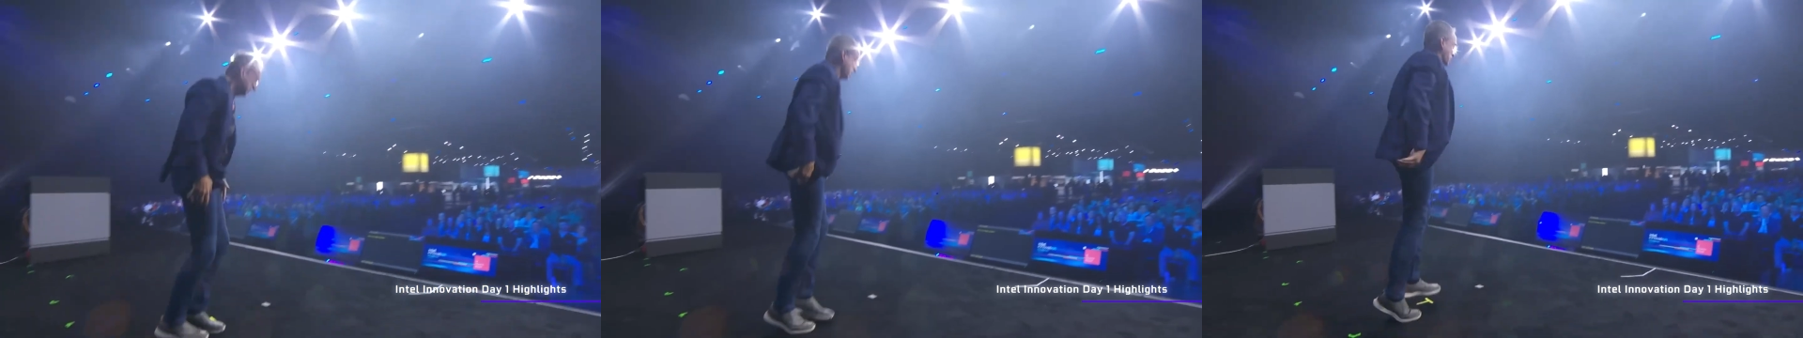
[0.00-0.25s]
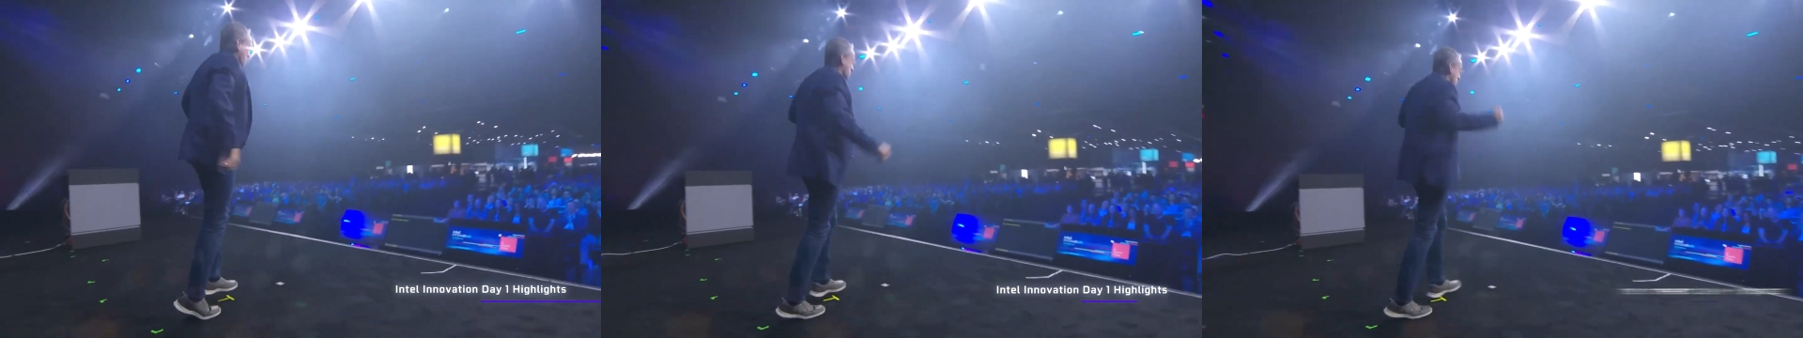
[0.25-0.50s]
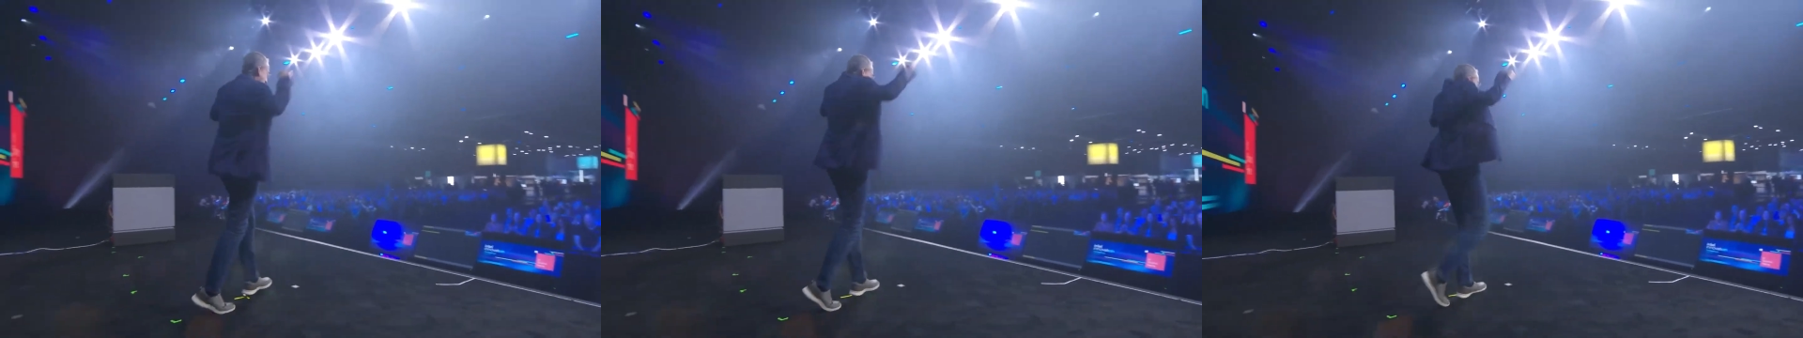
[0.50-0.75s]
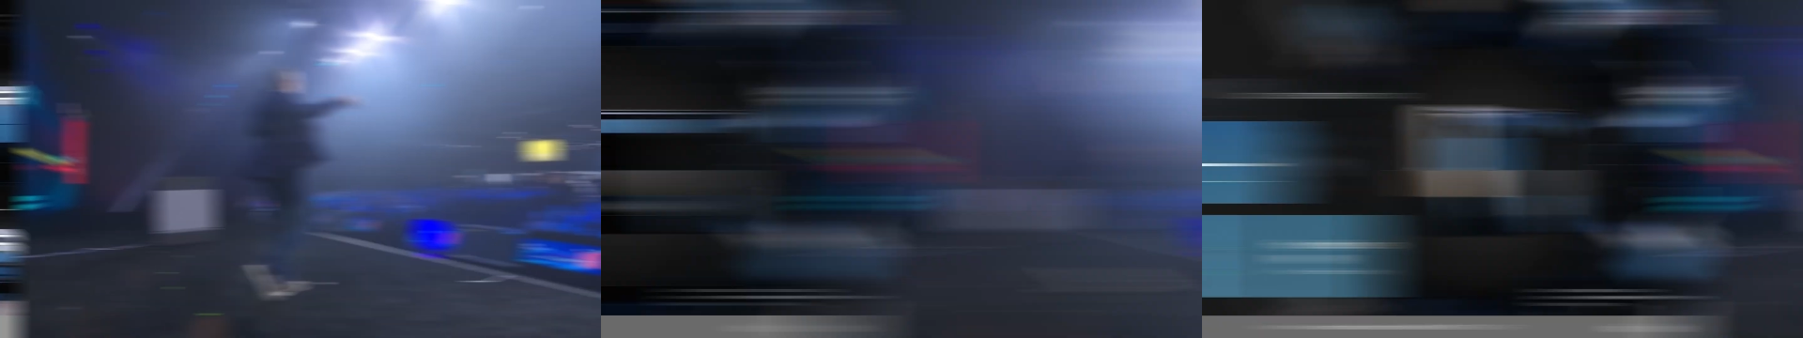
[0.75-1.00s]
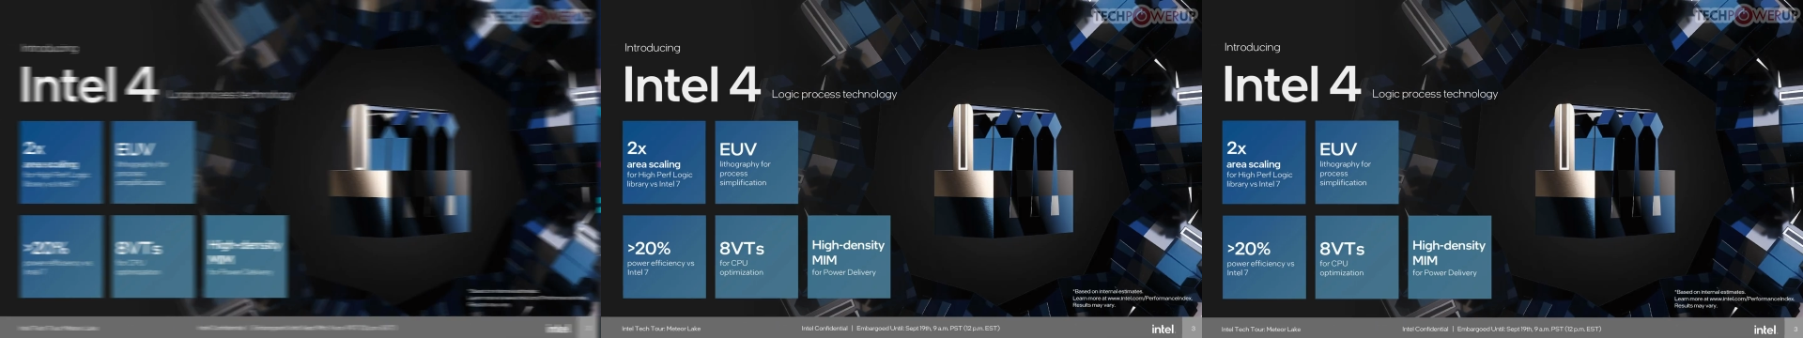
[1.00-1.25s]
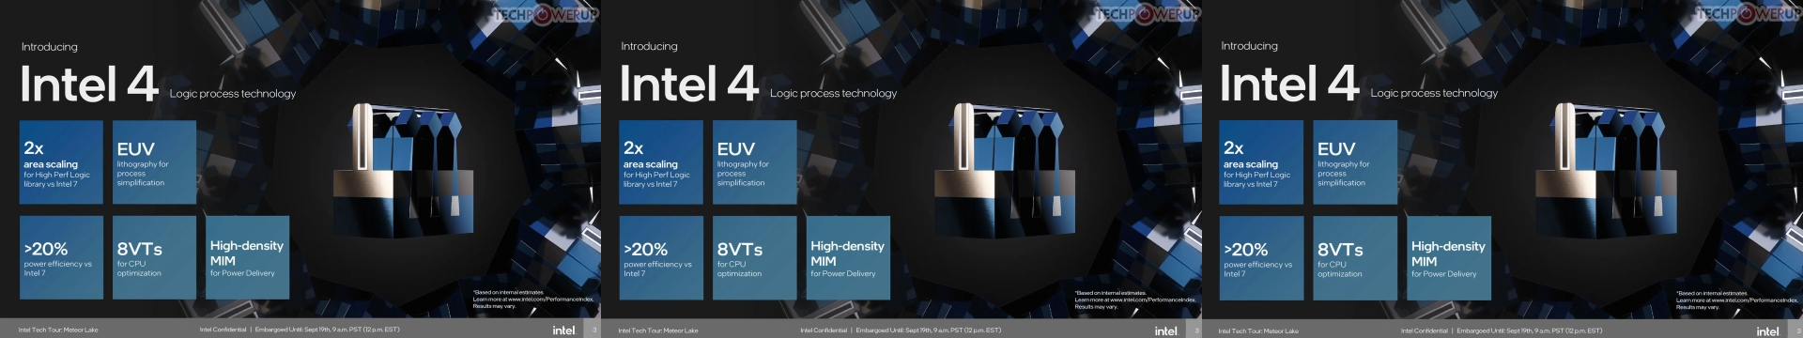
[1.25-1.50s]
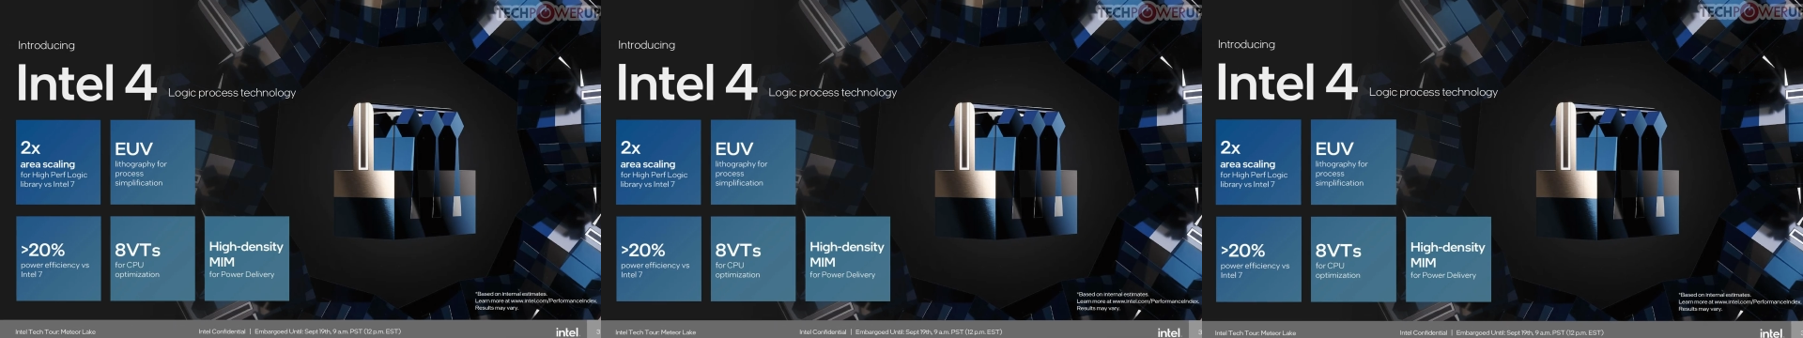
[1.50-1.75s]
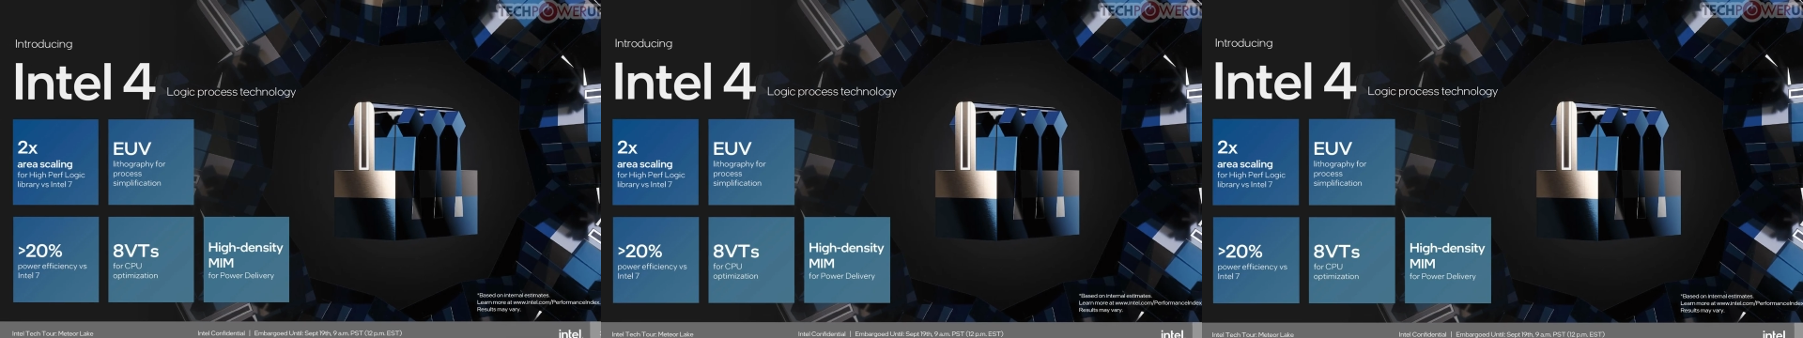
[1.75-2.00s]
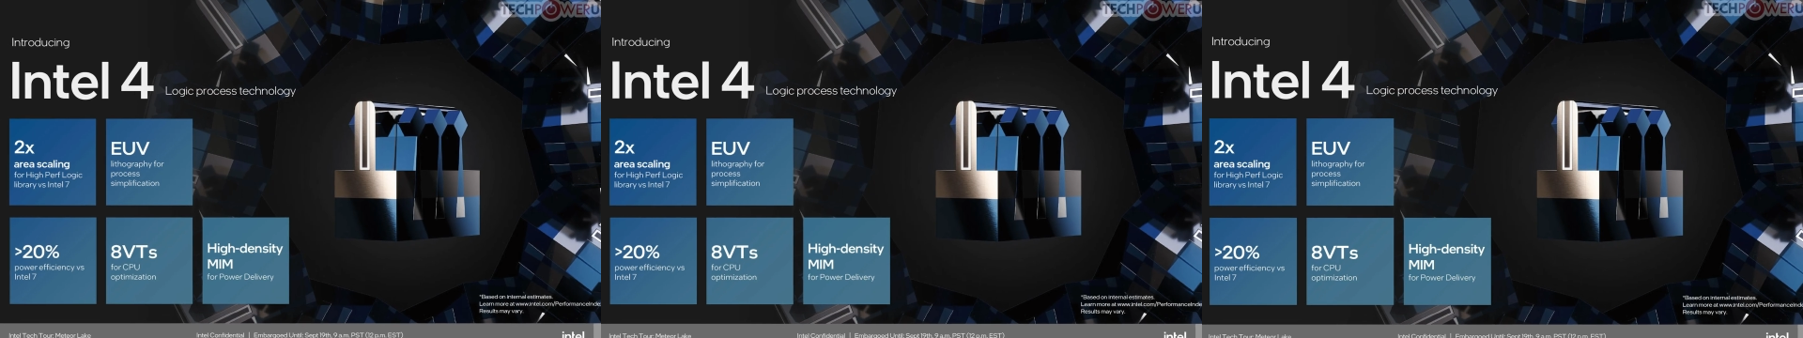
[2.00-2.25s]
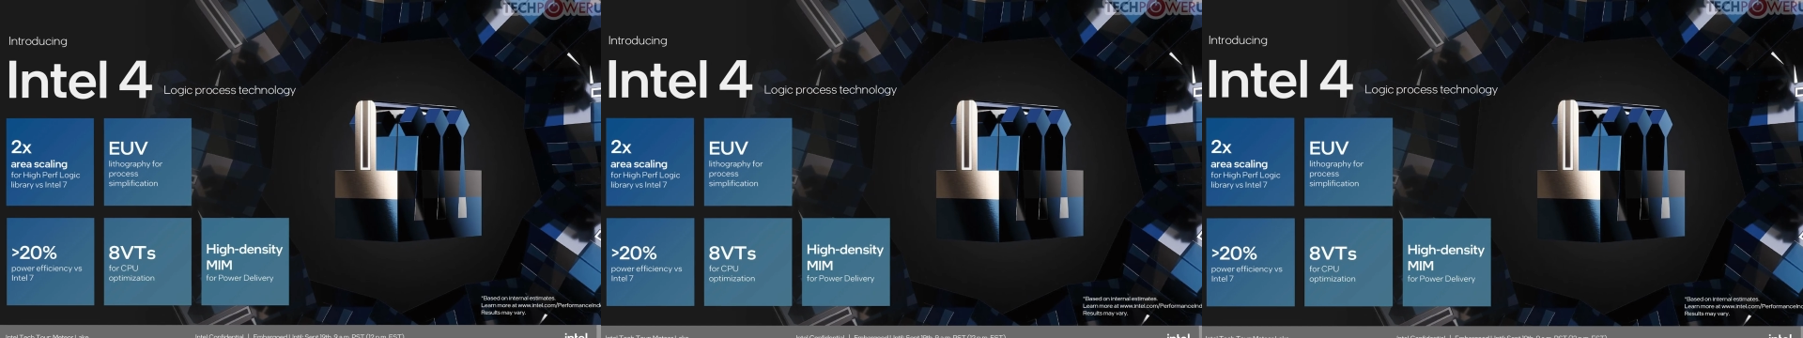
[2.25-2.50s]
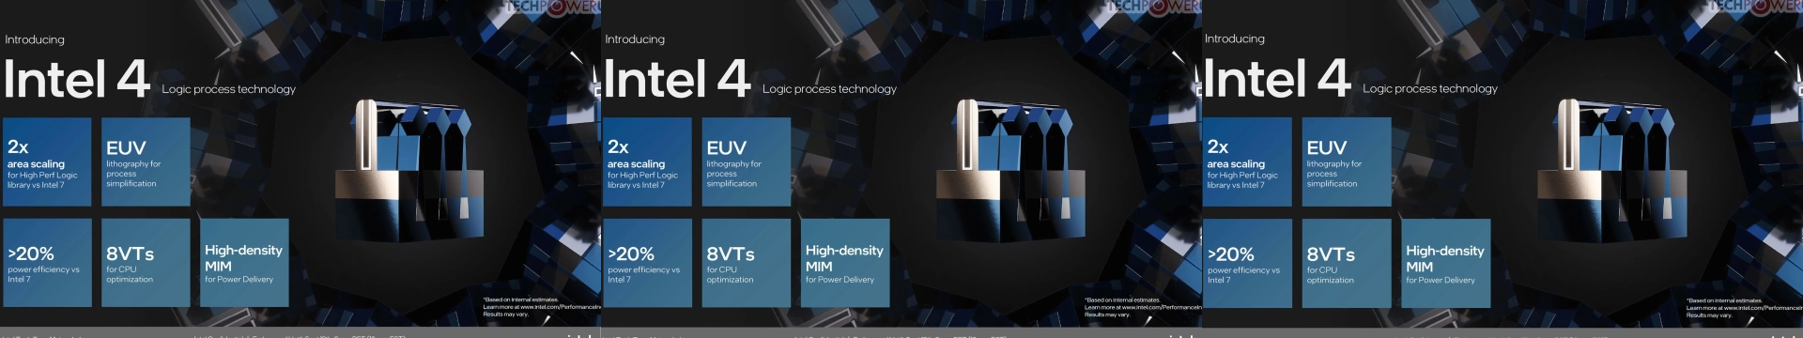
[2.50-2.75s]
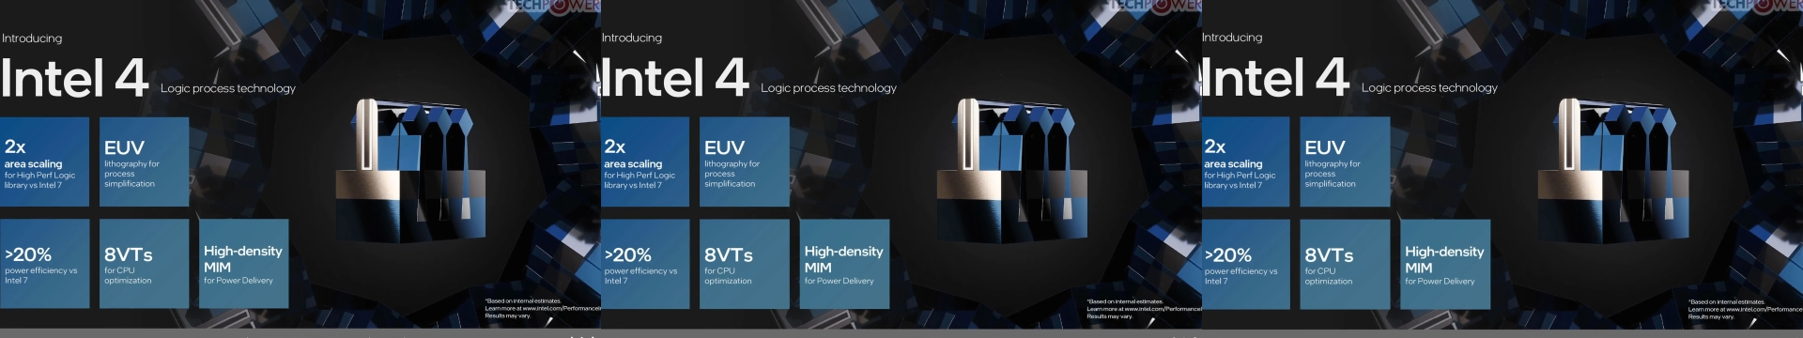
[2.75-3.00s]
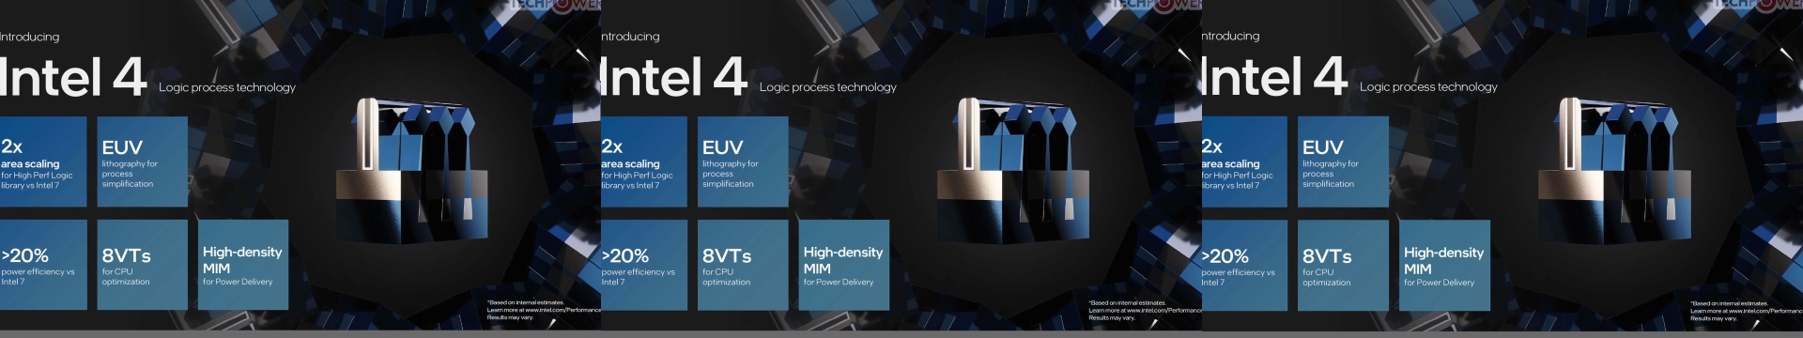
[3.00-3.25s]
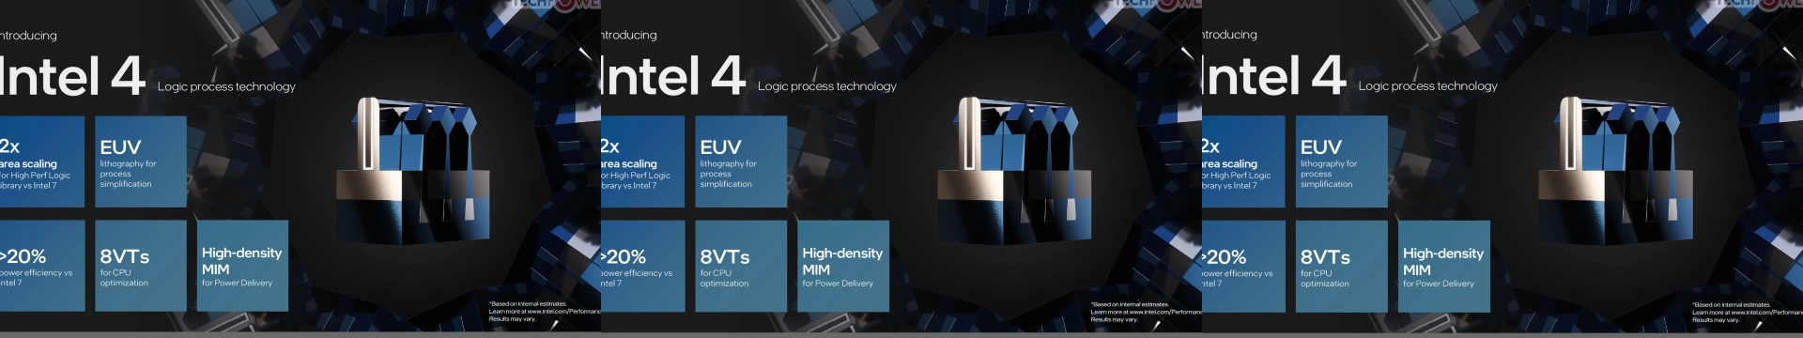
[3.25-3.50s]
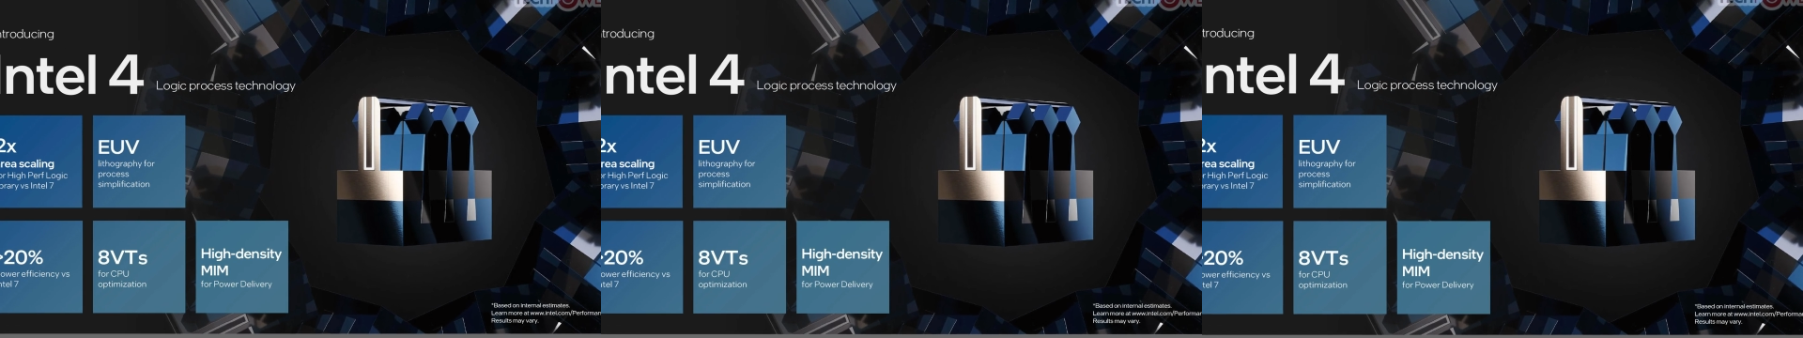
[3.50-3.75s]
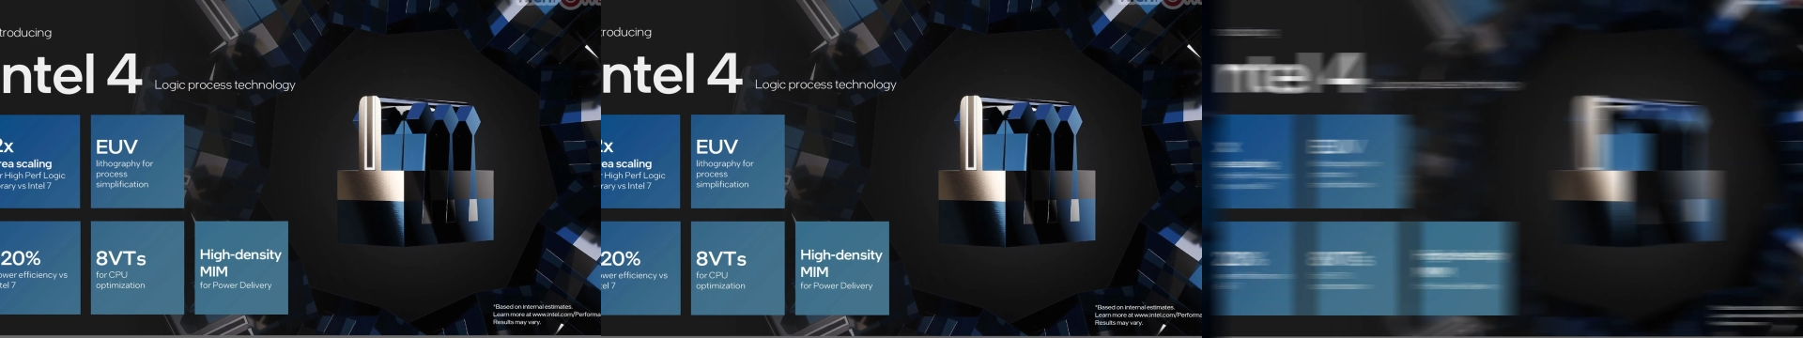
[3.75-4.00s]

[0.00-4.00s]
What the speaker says: Nobody's mouth can be seen.